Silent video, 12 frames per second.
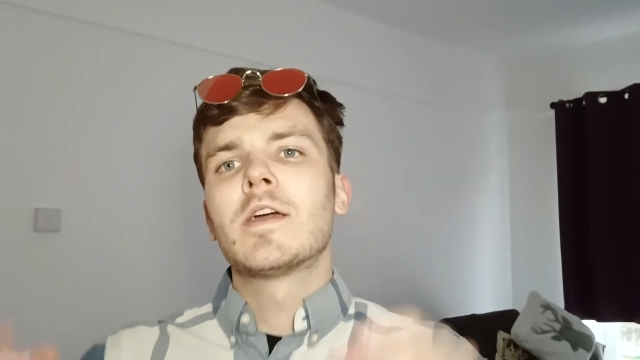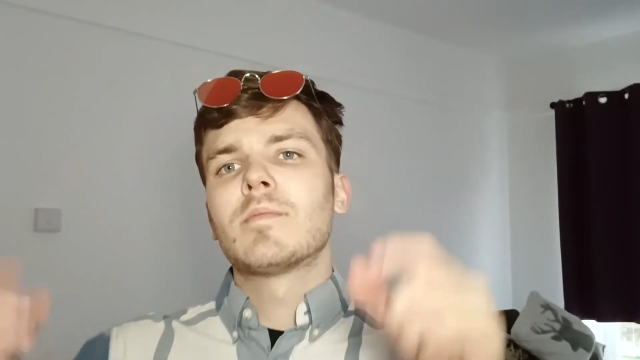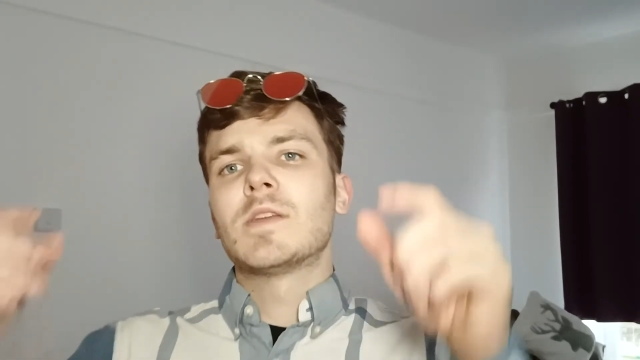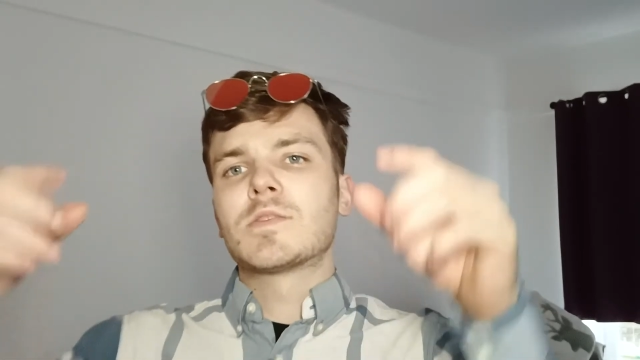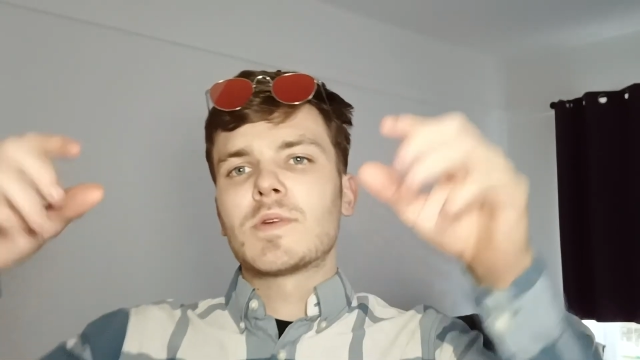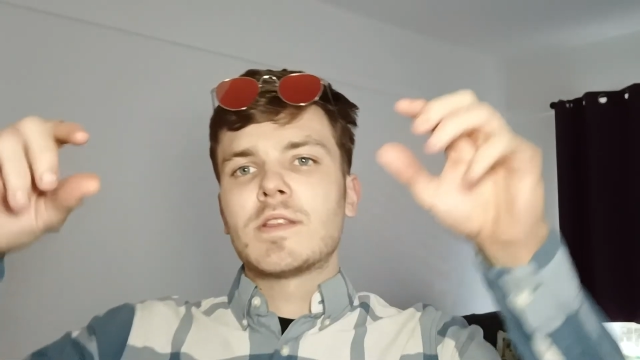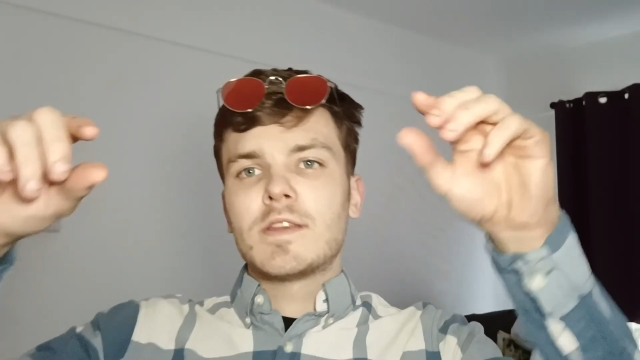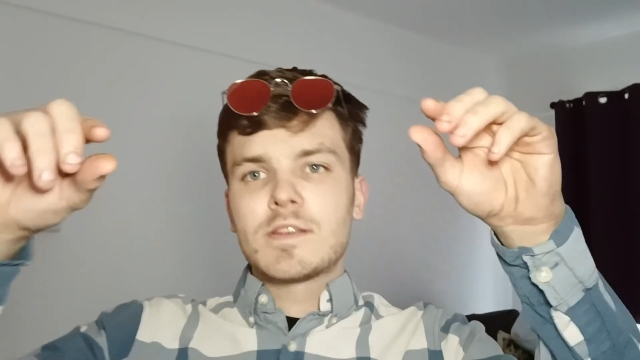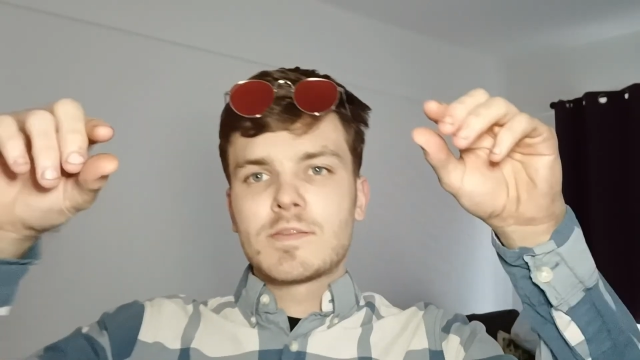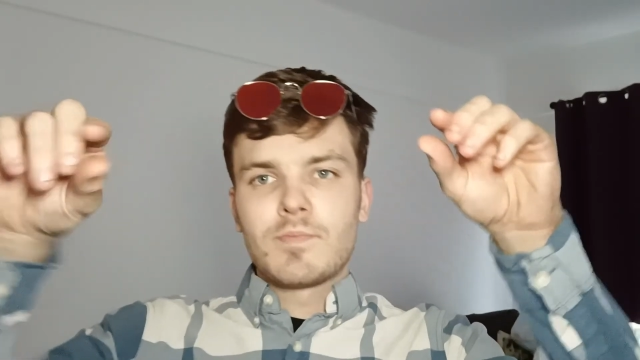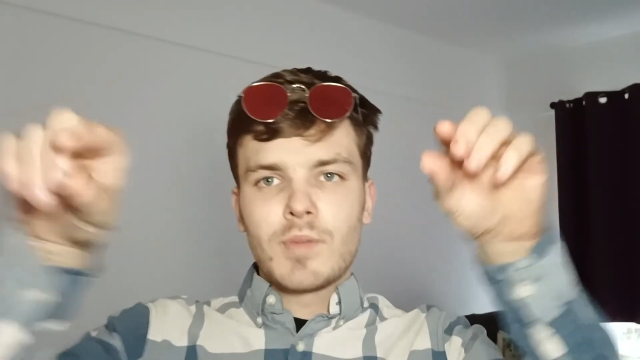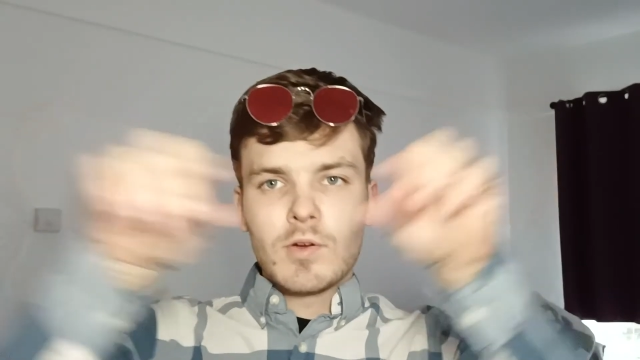means when
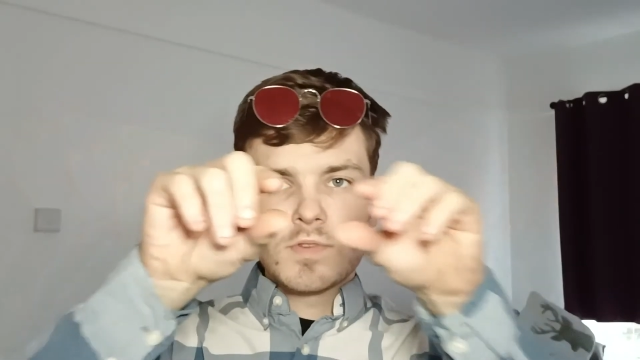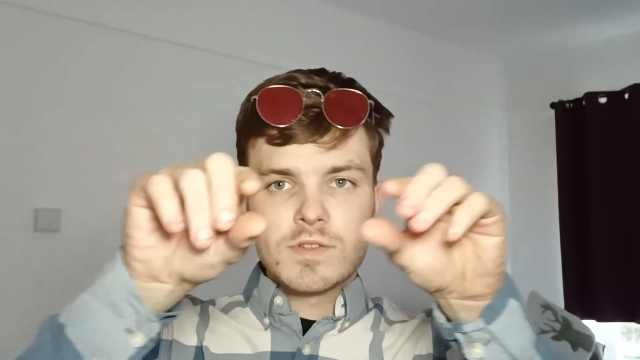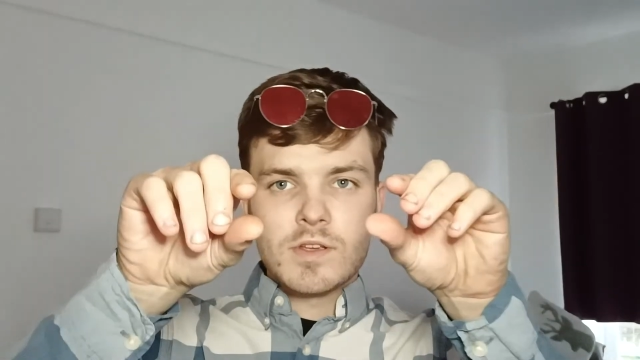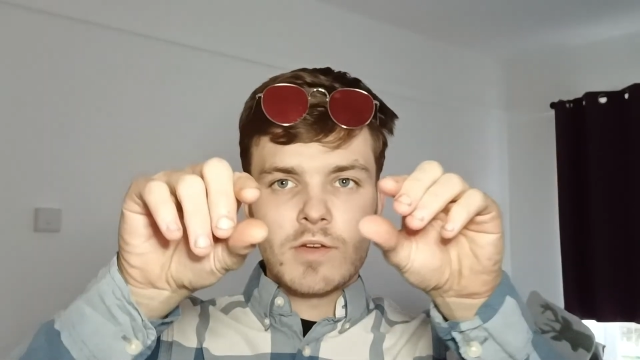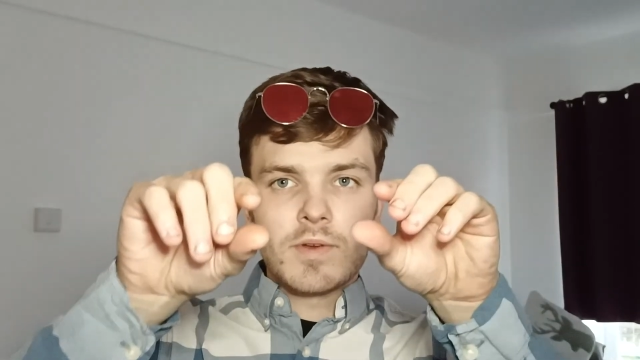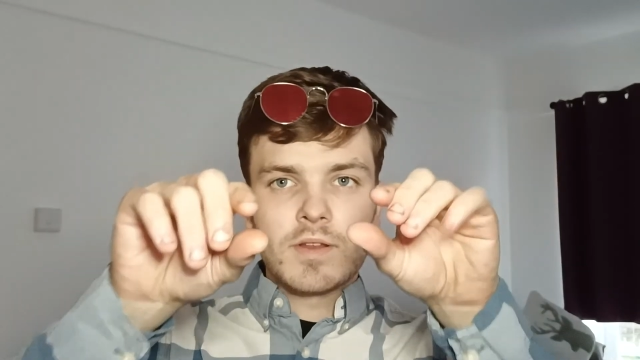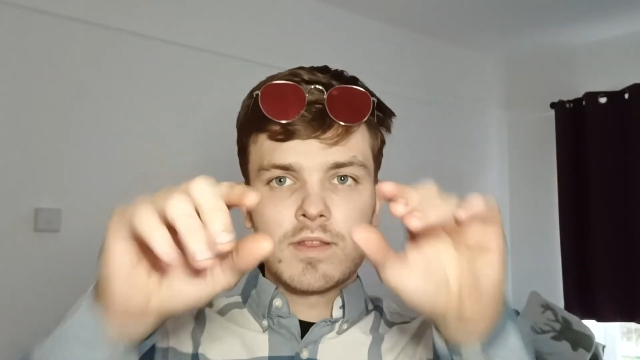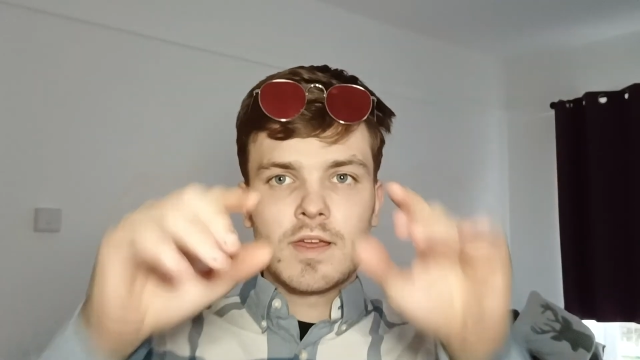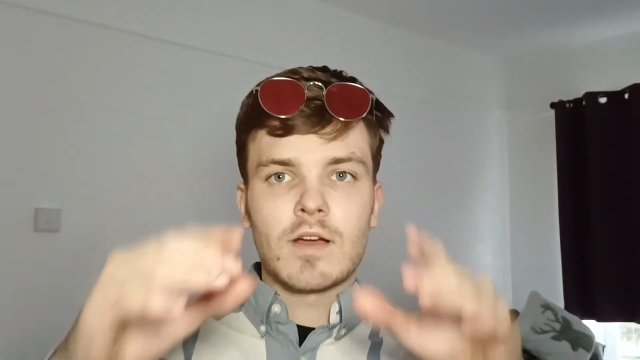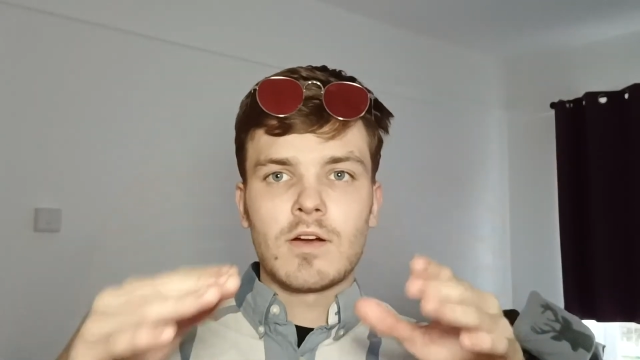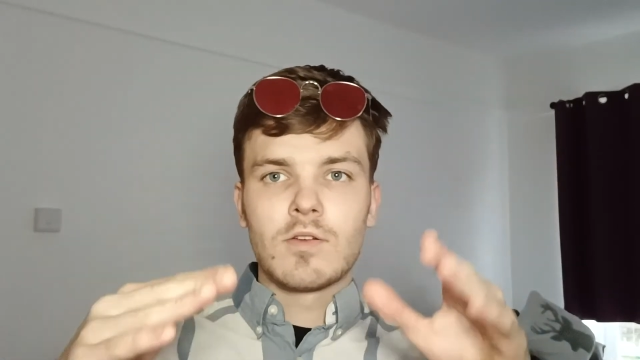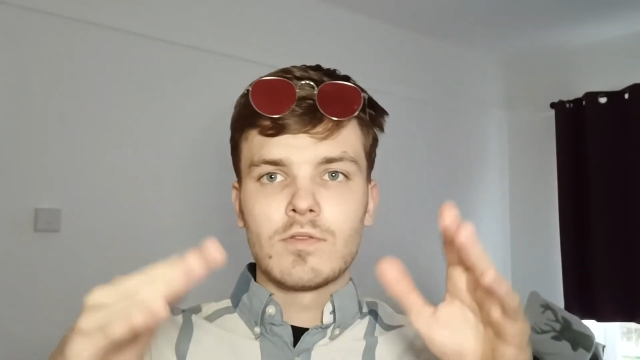these bolts go into their
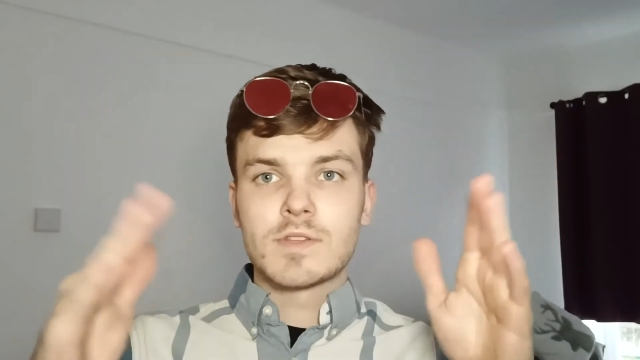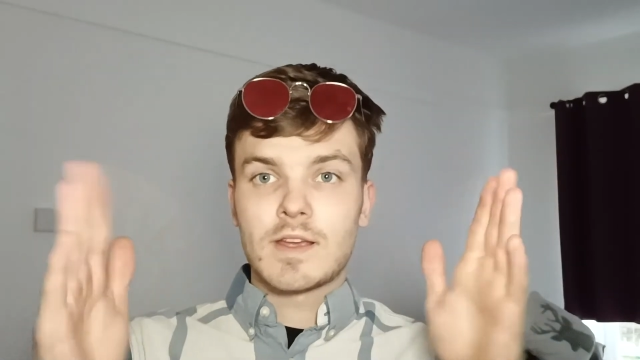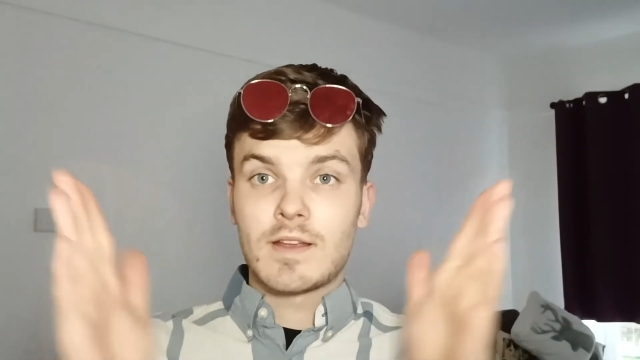holes